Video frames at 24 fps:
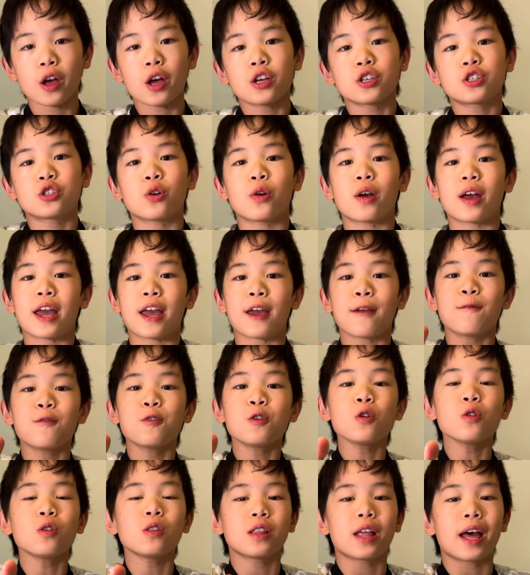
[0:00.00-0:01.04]
So if
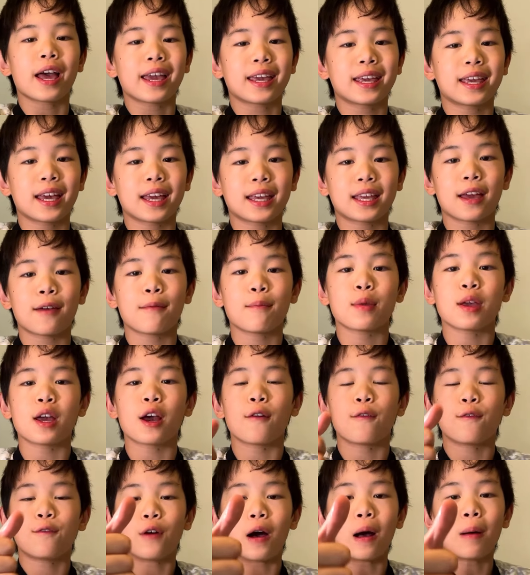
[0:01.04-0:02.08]
you like it, give me
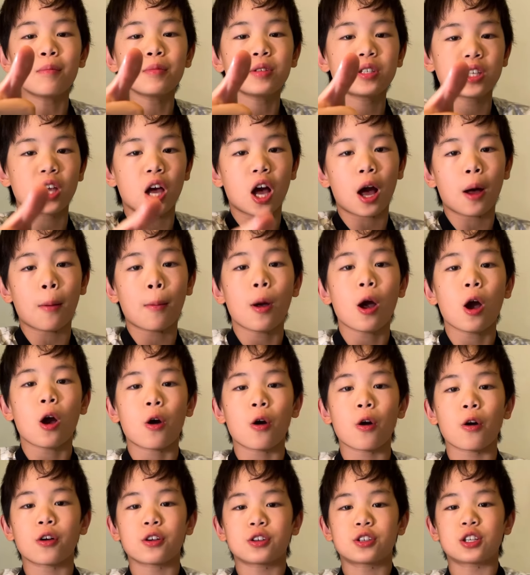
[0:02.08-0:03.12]
a thumbs up
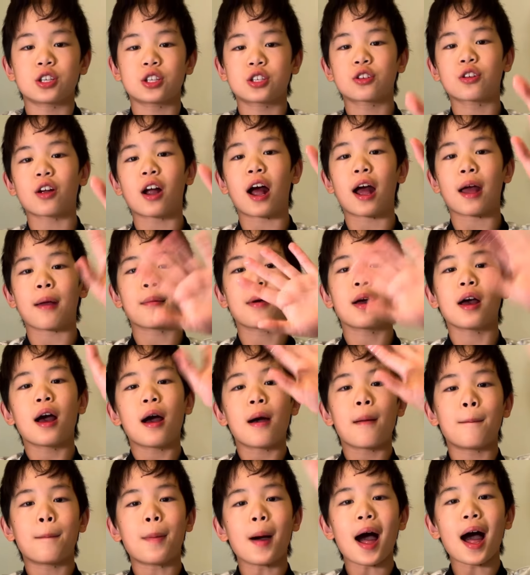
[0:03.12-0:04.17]
or subscribe.
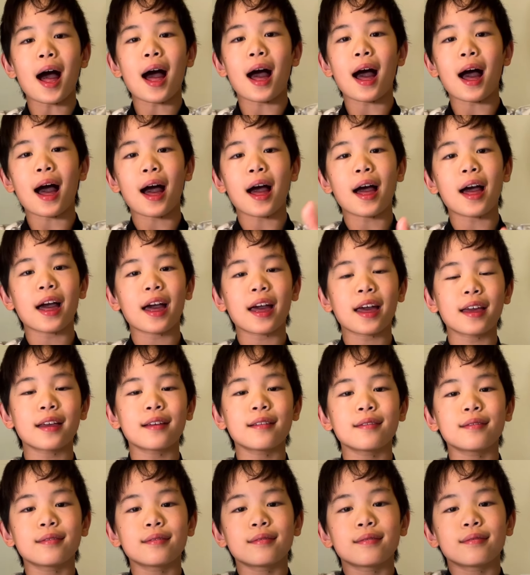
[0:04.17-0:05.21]

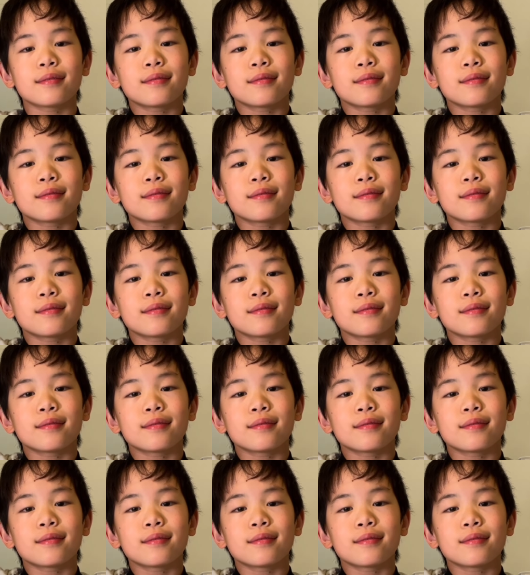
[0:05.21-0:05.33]
Bye!